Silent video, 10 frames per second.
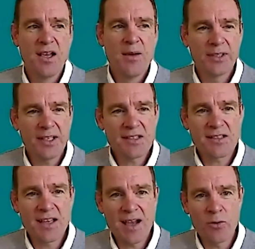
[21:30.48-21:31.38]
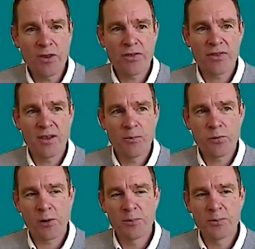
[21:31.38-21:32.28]
But let's start with
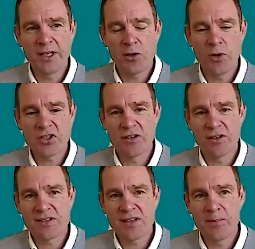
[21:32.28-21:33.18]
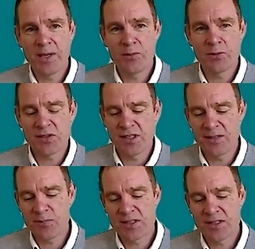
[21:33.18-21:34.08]
probably a question on some people's
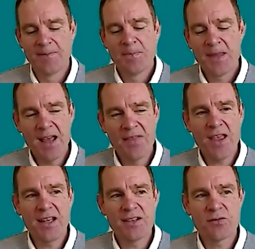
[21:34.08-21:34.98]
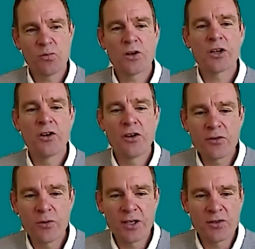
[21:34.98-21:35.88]
lips, and that is, what on earth
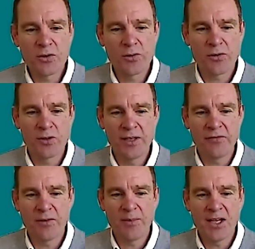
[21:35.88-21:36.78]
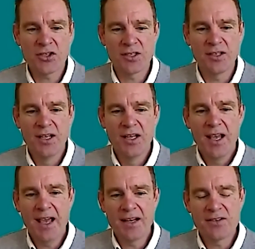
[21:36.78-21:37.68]
do I do with all the information?
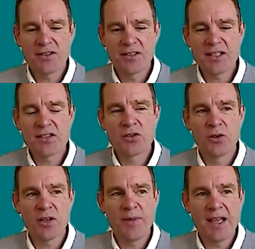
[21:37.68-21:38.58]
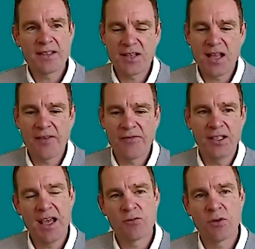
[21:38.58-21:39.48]
And let's talk about staffing
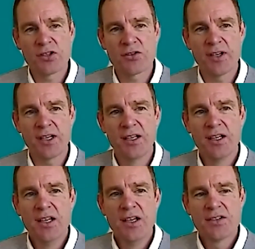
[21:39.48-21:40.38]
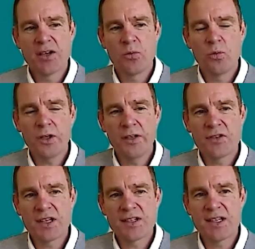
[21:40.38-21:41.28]
and rostering. So what you've
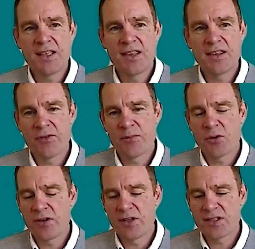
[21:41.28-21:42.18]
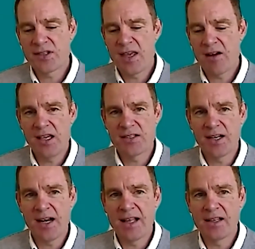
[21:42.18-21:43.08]
just seen from Chris there is an
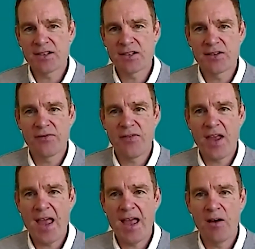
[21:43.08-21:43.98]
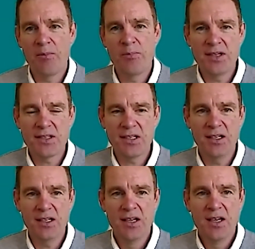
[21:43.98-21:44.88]
analysis of how
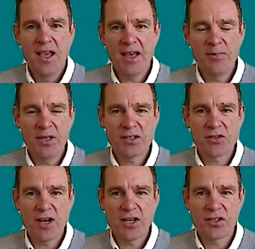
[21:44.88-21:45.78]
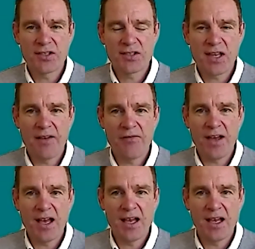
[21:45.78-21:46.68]
busy administration staff
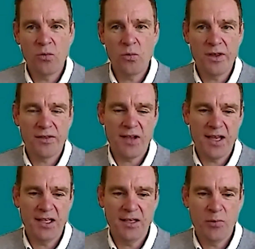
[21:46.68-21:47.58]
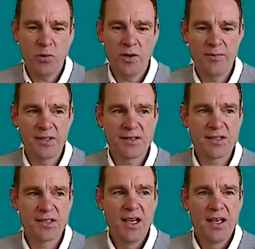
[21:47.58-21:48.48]
are with taking appointments.
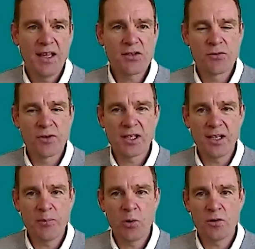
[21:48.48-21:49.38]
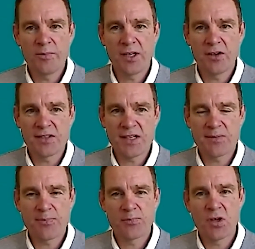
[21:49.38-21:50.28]
That's really important because that's
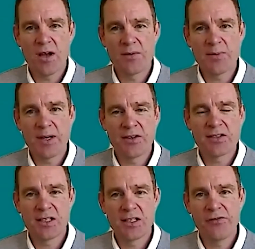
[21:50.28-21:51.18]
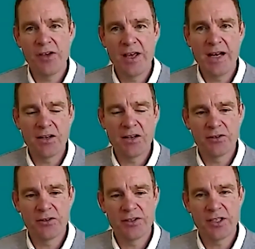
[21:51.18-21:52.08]
time spent on the telephone and on
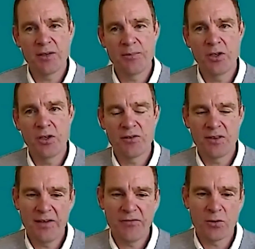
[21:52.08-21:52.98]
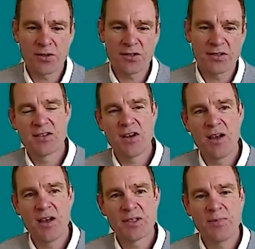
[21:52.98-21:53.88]
the computer, and therefore it's not
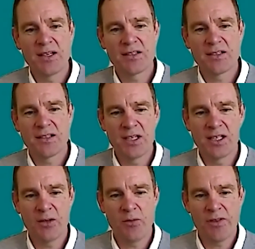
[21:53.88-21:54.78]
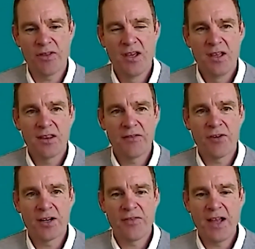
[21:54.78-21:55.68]
time spent dealing with the
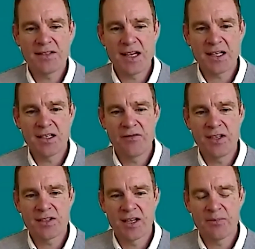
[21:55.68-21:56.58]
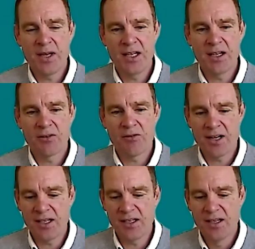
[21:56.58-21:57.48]
front of house activities like meeting and
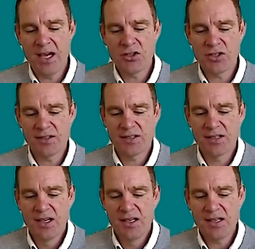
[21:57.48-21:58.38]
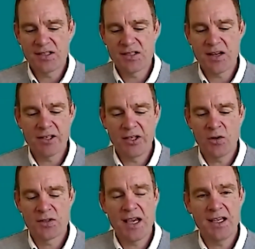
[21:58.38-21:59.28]
greeting patients necessarily, or
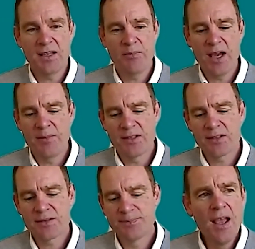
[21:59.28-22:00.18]
taking payments.